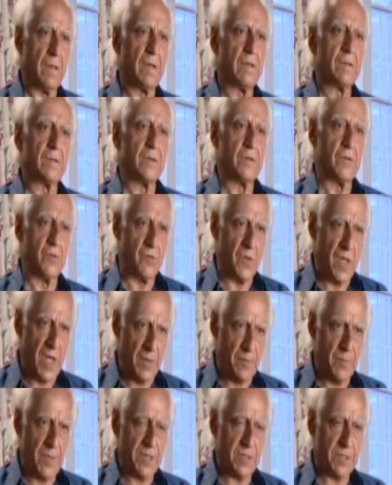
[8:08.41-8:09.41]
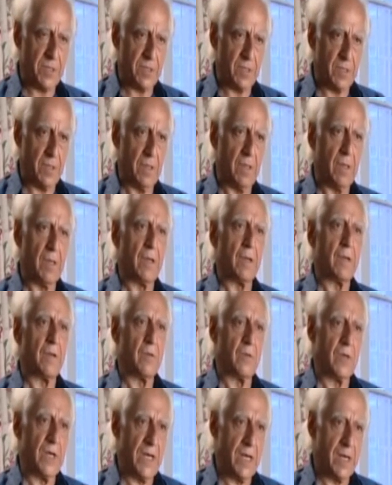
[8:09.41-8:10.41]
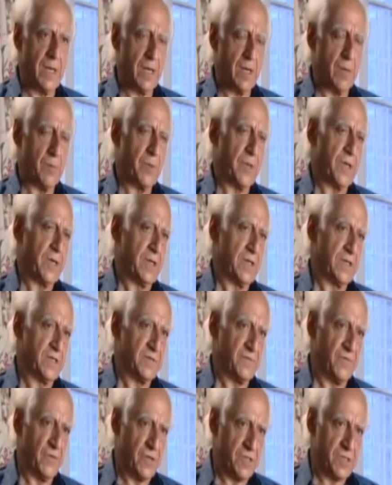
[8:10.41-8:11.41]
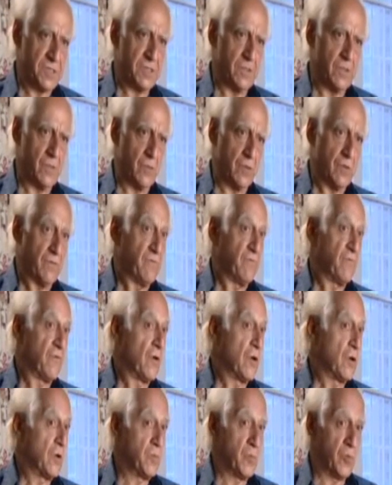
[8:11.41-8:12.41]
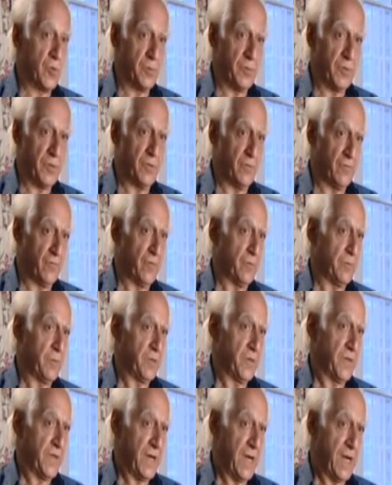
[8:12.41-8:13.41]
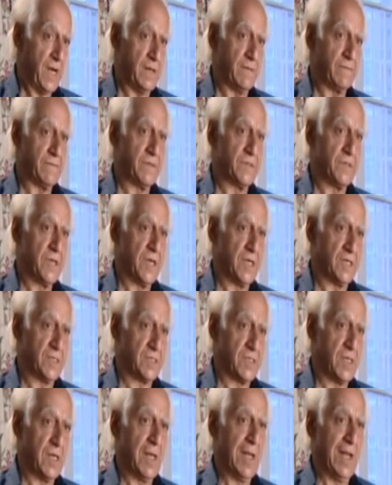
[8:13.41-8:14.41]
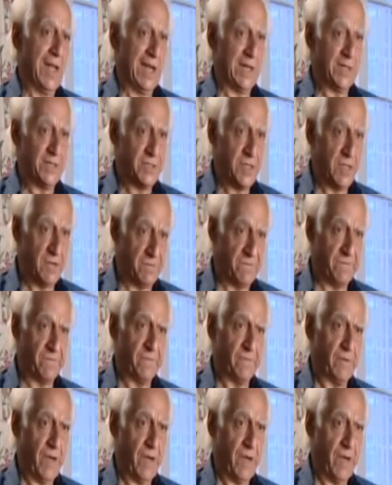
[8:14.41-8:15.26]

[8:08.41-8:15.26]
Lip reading: To do that mission, you need an airplane that's far slower, far more maneuverable than any of the jets, and tough.